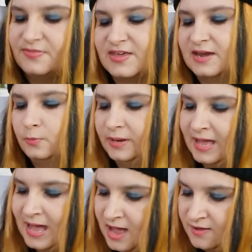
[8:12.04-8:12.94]
Then we
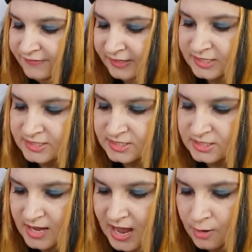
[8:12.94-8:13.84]
have, it
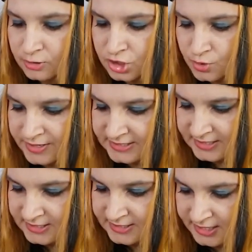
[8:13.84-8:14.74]
is our
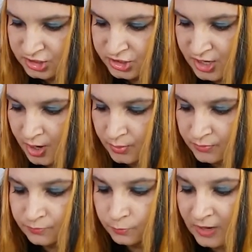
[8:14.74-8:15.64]
choices that
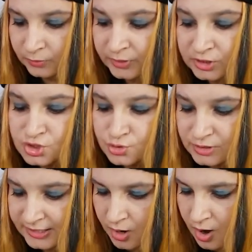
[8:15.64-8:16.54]
show what we
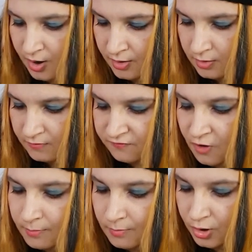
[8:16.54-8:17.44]
truly are,
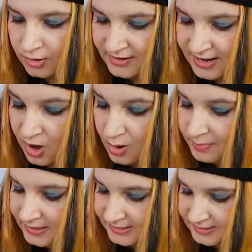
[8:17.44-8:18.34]
far more than our
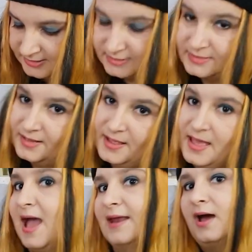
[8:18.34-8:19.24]
abilities
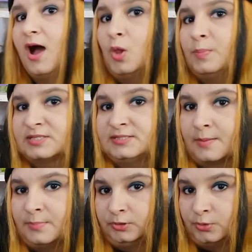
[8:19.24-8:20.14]
and Albus
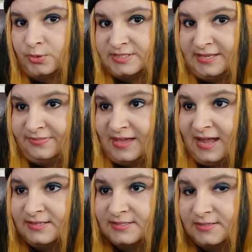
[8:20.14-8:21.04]
Dumbledore said that.